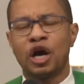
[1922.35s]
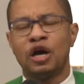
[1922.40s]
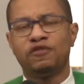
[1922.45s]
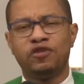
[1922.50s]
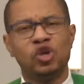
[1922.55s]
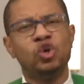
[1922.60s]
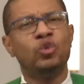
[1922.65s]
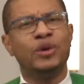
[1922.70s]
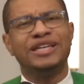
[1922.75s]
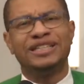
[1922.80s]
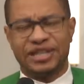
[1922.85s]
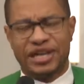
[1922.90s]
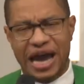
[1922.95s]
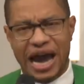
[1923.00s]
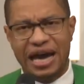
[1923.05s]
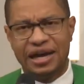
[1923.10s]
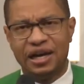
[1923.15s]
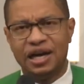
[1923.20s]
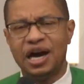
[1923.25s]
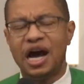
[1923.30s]
of
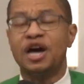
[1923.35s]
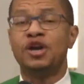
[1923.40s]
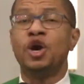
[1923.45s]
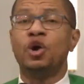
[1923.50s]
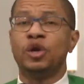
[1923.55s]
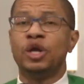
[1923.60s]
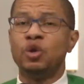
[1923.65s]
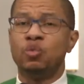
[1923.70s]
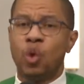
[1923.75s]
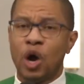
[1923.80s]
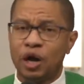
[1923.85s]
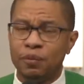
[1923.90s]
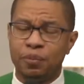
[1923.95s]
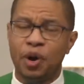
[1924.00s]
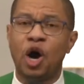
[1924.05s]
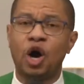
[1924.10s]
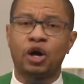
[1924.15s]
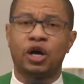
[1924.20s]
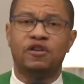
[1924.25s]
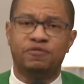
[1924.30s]
Louisiana and only one
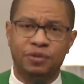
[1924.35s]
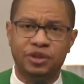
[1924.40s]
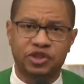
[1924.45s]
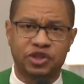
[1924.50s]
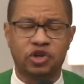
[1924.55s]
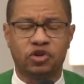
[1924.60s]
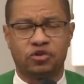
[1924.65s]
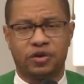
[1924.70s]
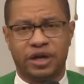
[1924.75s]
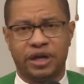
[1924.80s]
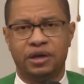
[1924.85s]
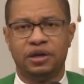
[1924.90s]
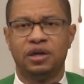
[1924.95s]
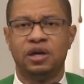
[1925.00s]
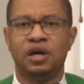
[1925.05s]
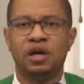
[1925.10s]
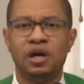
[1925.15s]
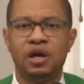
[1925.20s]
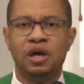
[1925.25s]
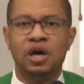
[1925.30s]
part of Missouri.
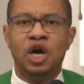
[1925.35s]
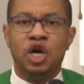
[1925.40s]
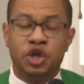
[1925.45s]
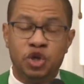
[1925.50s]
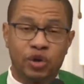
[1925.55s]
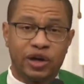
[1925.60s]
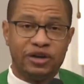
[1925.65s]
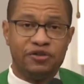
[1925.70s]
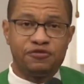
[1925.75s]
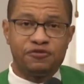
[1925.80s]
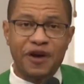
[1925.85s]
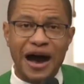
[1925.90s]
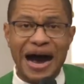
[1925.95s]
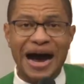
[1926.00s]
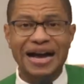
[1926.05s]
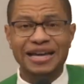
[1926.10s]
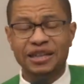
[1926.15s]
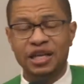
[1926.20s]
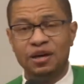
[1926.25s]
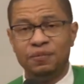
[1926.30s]
You can
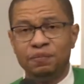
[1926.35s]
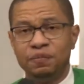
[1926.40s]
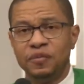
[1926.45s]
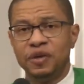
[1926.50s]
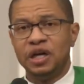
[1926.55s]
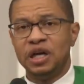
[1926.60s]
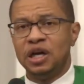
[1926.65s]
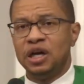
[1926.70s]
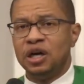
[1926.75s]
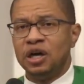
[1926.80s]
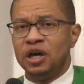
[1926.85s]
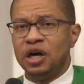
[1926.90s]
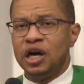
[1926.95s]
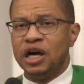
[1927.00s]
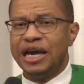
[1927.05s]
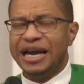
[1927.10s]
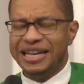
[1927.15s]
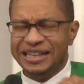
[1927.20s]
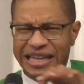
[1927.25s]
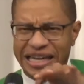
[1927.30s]
find them
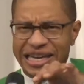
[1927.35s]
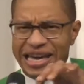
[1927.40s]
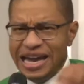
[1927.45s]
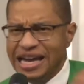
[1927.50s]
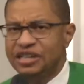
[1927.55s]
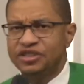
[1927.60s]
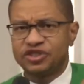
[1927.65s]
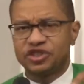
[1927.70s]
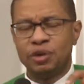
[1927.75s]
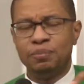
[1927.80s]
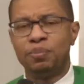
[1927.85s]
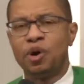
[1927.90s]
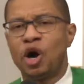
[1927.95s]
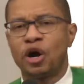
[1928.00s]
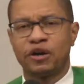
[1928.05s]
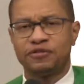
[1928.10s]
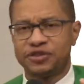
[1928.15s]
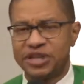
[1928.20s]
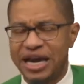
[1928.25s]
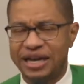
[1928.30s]
in the eastern
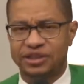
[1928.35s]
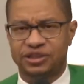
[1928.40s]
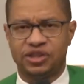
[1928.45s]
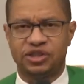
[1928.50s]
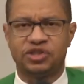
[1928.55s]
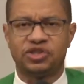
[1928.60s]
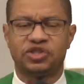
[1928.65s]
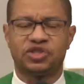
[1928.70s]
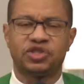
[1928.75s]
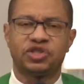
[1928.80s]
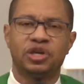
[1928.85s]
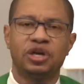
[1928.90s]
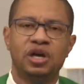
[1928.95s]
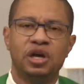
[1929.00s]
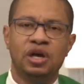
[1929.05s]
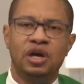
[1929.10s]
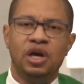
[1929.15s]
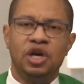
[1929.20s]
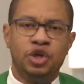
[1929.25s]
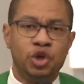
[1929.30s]
part of Texas.
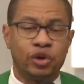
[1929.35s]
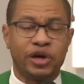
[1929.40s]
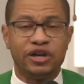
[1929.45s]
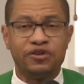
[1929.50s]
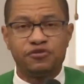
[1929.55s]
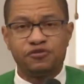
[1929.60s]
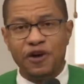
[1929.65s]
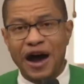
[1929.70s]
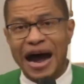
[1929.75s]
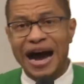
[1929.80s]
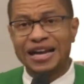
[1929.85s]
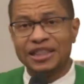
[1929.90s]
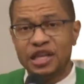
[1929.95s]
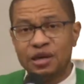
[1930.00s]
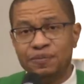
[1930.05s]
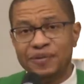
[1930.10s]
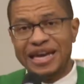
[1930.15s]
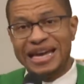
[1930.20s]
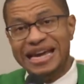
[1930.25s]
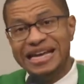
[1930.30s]
You can find
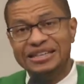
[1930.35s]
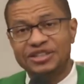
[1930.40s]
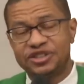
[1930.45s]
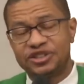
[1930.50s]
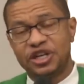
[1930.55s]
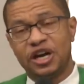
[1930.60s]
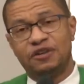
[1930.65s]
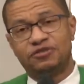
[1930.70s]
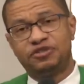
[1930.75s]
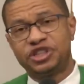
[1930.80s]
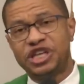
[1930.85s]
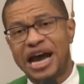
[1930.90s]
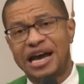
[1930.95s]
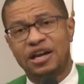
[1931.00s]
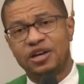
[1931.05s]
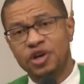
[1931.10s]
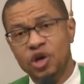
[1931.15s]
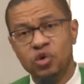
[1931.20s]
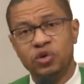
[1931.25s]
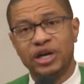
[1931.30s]
them east of
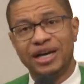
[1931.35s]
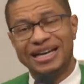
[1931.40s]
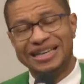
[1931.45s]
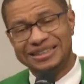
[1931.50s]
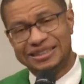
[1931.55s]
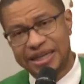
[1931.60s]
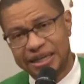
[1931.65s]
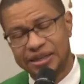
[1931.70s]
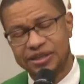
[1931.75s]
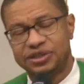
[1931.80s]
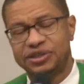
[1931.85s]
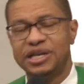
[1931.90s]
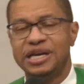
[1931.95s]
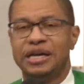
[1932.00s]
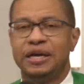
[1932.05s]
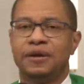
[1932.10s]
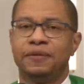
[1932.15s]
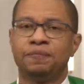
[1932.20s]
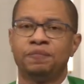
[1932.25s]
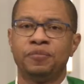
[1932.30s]
Chattanooga in Tennessee.